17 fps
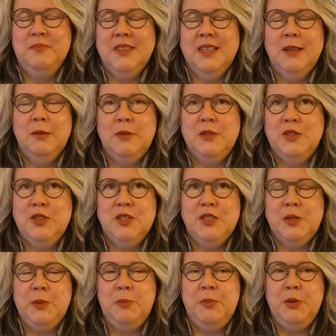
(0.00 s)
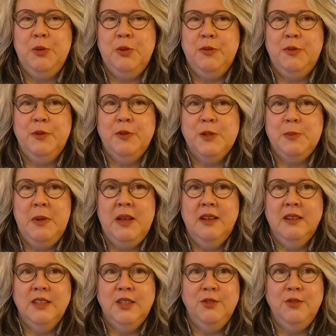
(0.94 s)
It was just a beautiful
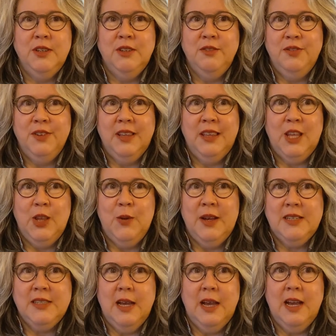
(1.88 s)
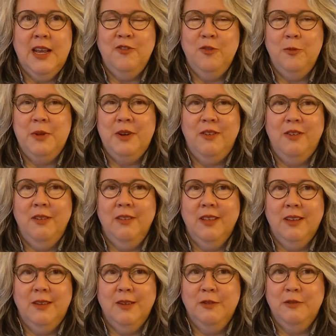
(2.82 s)
smell. You didn't feel like you had to hide from it at all.
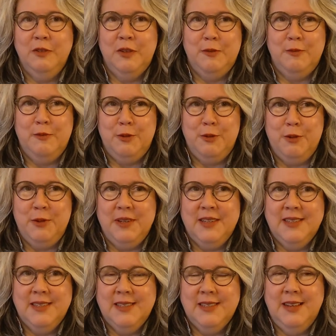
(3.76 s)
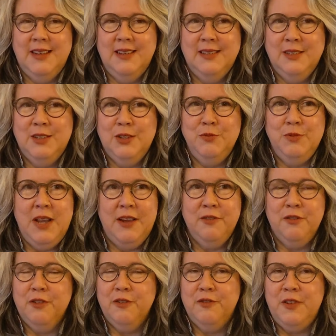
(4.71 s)
I could have lived through it. You
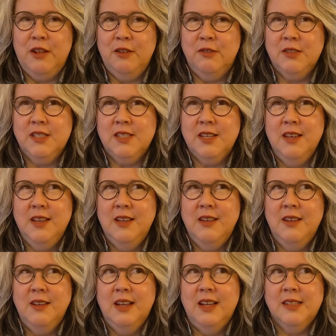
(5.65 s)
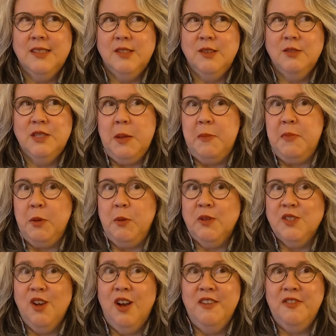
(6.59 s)
never felt as though something
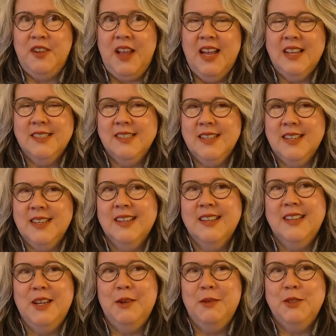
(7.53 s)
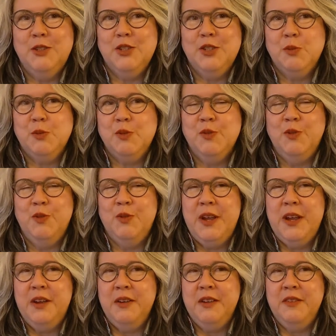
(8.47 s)
was off-gassing. You know, it just was
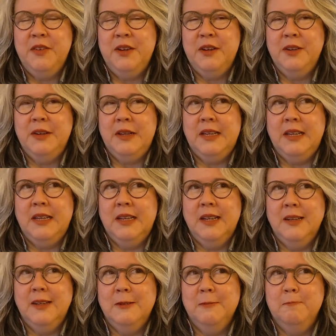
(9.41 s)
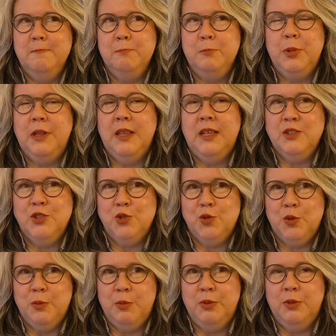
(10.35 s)
very, very
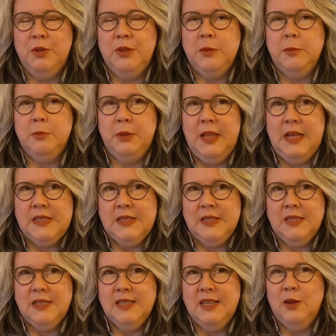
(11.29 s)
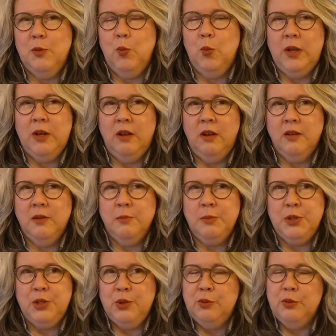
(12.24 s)
pleasurable and pleasant, and it went on
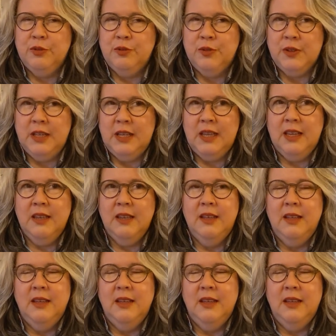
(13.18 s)
beautifully.